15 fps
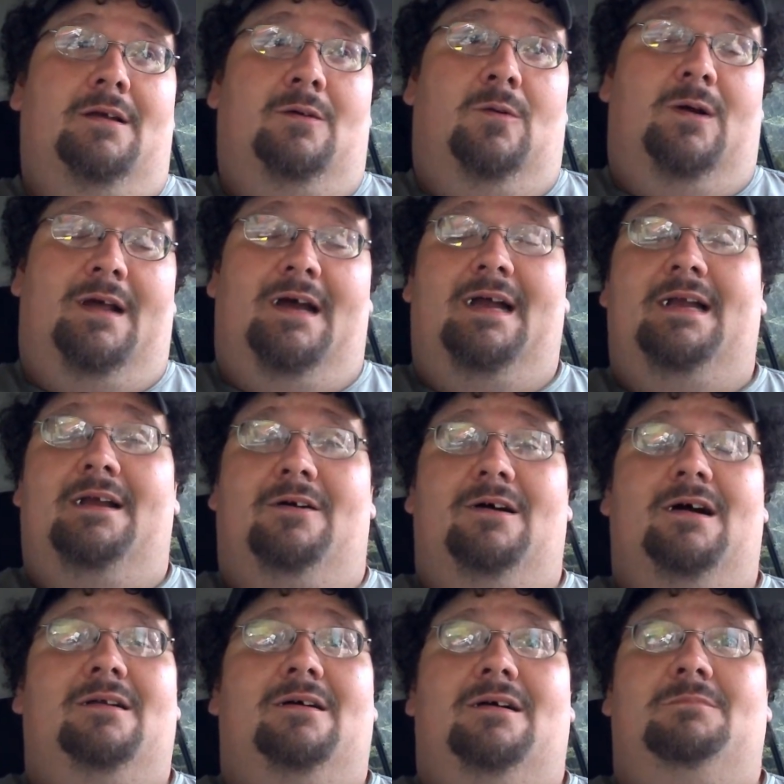What I
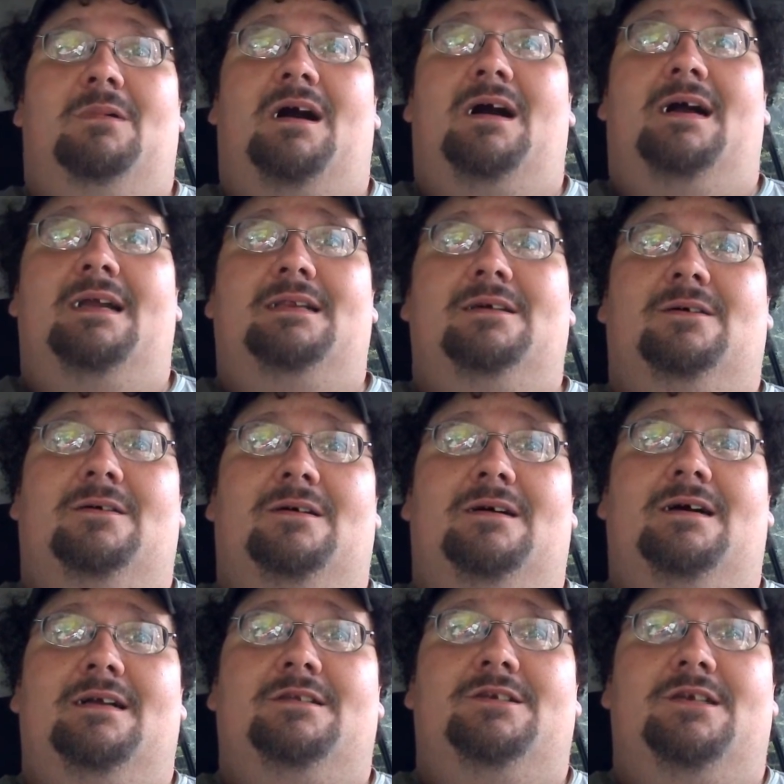got on my
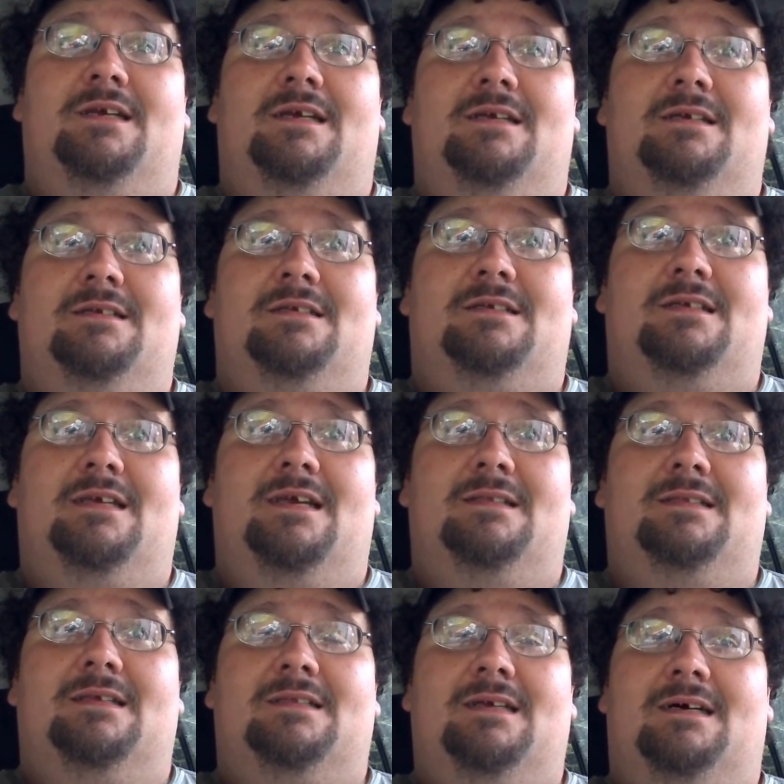Dodge is,
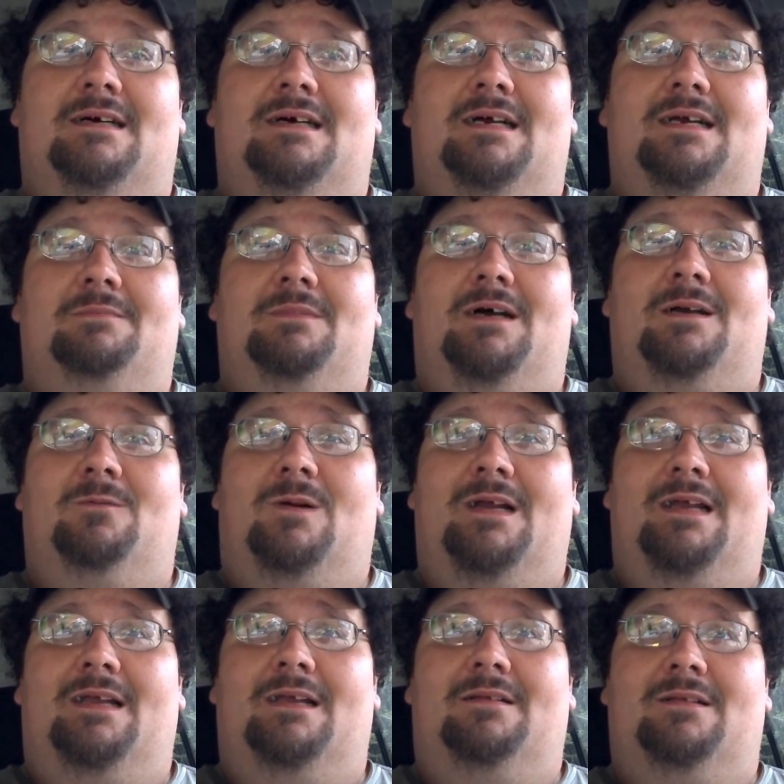at the time I
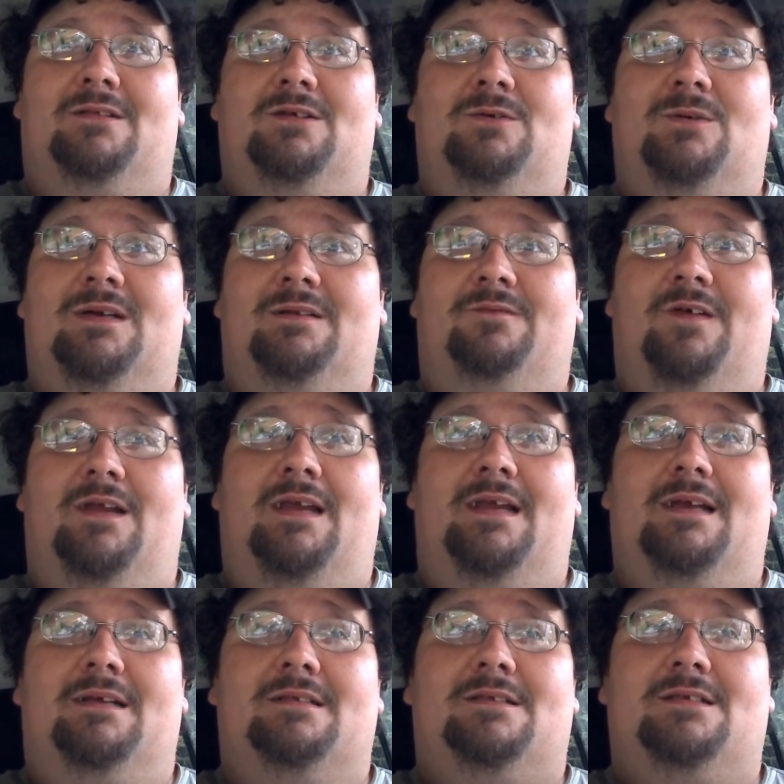went to
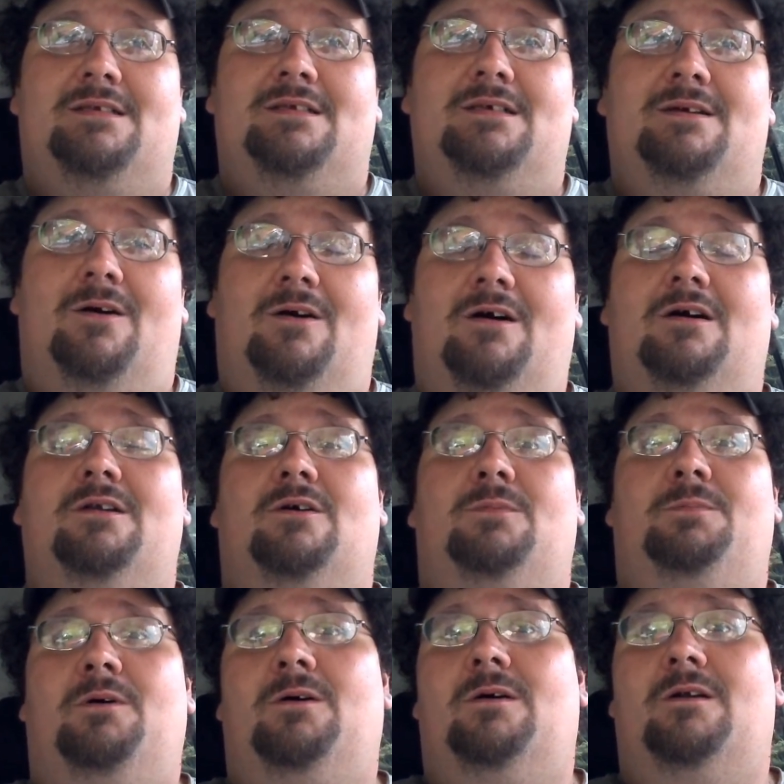Advance Auto
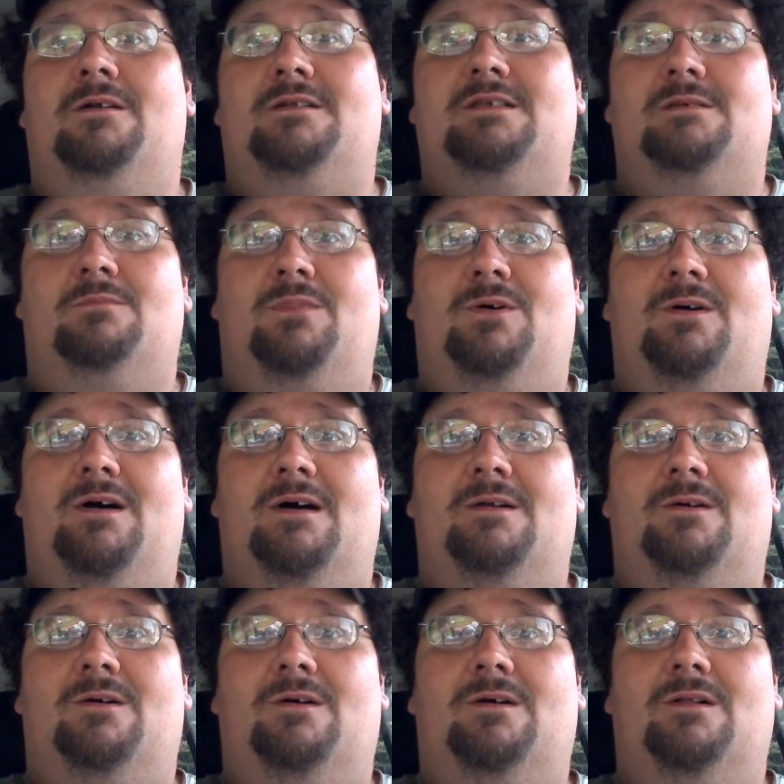Parts and bought
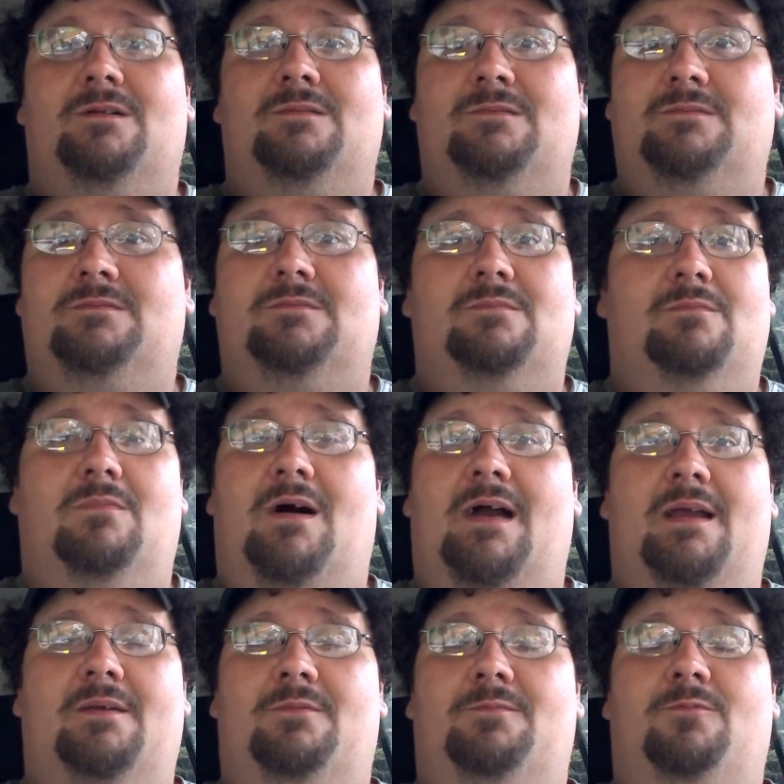all
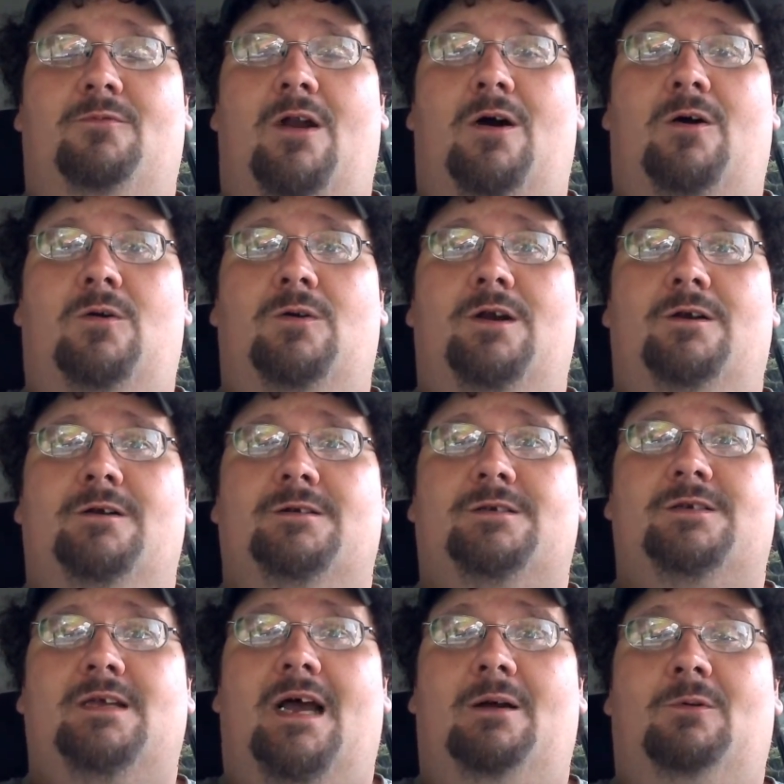my
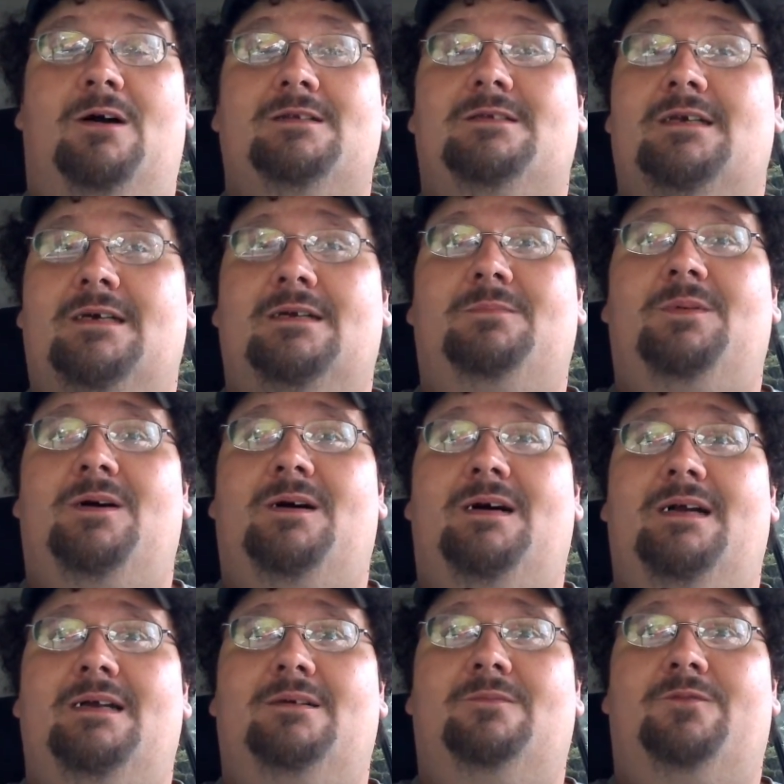rotors. I was going to
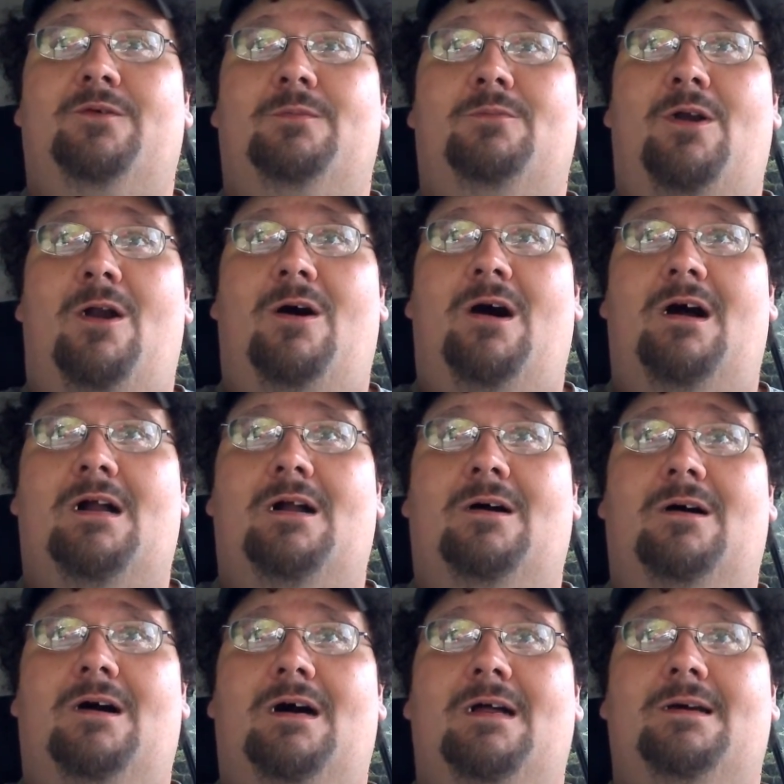buy them from Rock
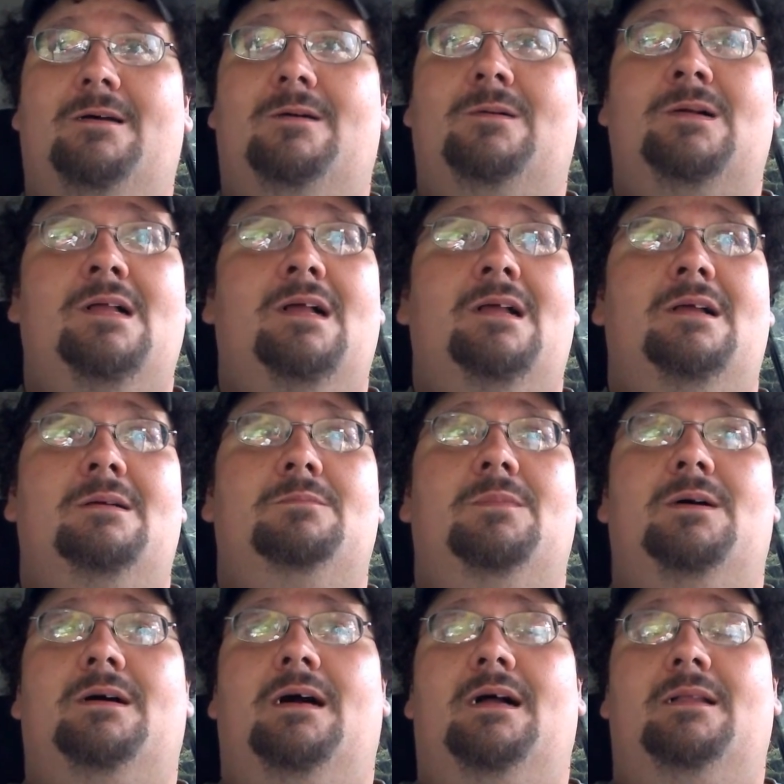Auto,
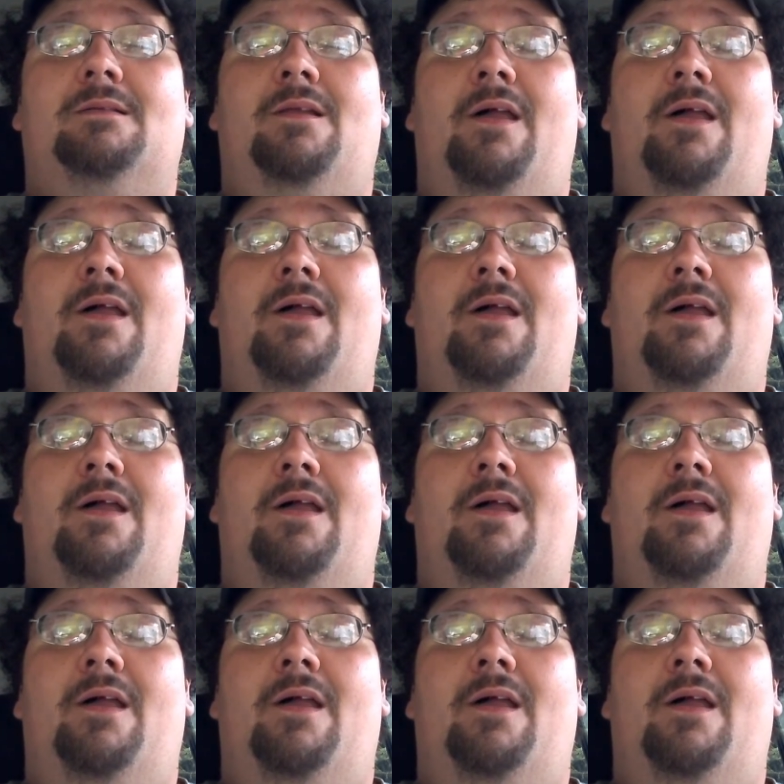but